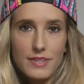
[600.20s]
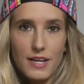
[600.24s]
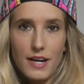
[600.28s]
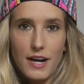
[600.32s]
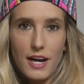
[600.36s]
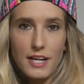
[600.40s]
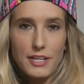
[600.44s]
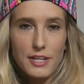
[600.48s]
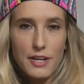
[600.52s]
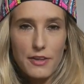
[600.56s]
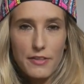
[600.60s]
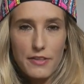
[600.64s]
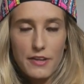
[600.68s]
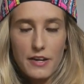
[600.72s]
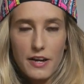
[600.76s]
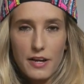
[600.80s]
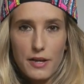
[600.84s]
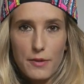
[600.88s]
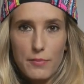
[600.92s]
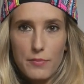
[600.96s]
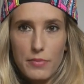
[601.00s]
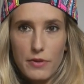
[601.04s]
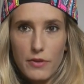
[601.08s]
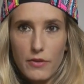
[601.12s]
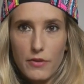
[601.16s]
I don't think I
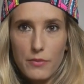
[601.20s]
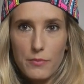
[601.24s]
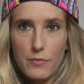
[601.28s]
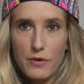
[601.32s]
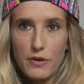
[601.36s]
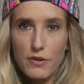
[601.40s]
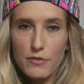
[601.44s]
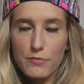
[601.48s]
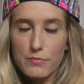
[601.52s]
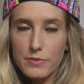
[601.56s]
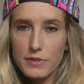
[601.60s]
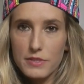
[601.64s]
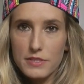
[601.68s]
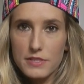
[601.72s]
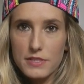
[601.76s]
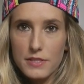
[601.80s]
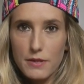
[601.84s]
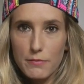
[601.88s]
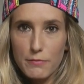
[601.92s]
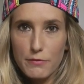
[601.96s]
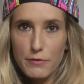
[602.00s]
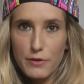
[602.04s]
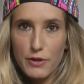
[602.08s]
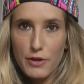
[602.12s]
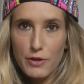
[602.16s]
can pull them off, but
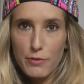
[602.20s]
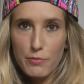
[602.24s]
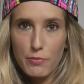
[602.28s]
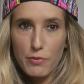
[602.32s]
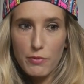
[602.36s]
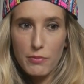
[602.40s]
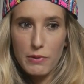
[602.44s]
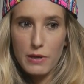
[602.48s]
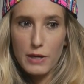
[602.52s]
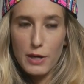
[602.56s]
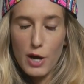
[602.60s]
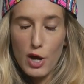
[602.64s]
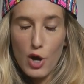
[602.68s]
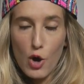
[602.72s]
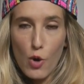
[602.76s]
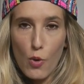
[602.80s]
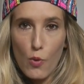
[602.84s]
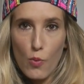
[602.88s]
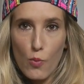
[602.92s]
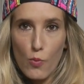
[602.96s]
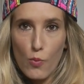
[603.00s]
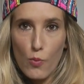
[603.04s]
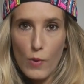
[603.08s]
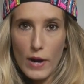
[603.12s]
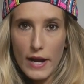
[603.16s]
some of you probably look
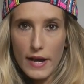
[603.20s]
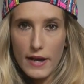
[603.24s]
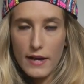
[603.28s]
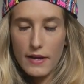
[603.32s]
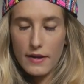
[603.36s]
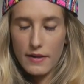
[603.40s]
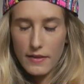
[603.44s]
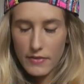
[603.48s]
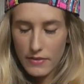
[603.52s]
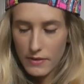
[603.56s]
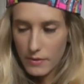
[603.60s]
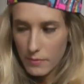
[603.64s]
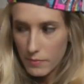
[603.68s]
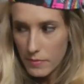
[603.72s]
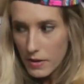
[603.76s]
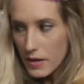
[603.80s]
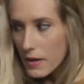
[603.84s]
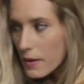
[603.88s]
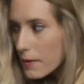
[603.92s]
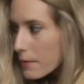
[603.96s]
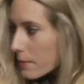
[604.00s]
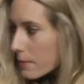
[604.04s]
wicked in them.